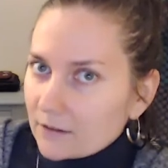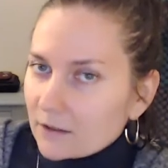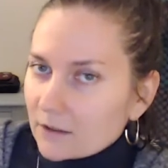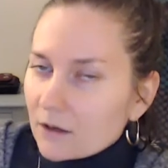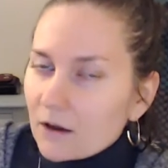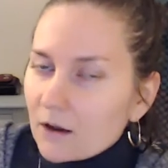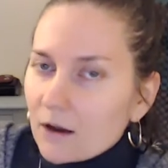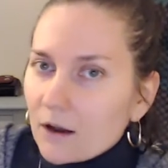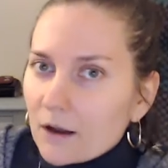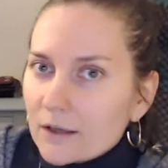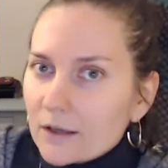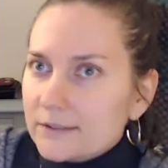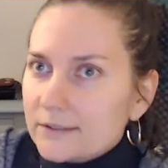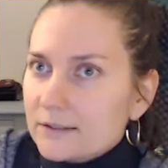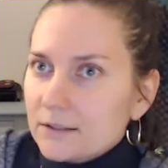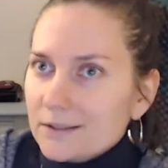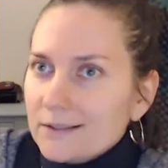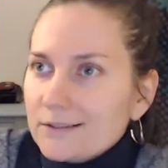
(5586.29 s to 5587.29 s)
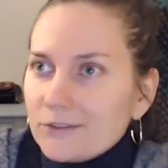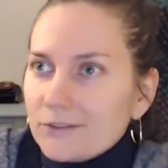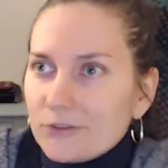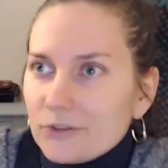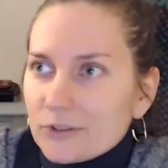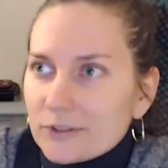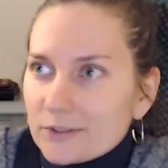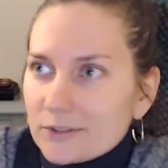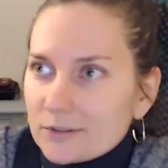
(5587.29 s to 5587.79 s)
cost. It's
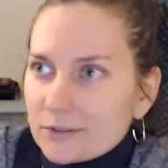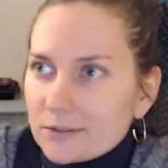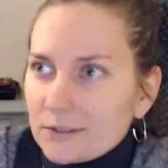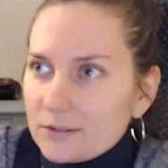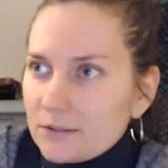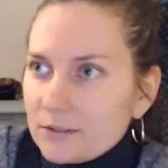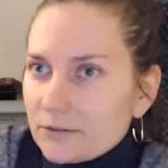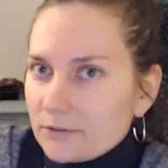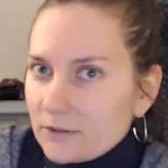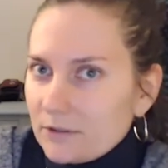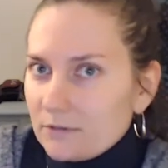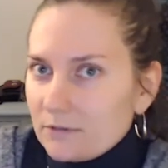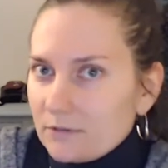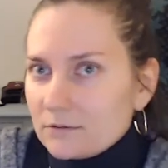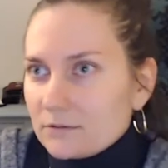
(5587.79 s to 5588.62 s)
just a different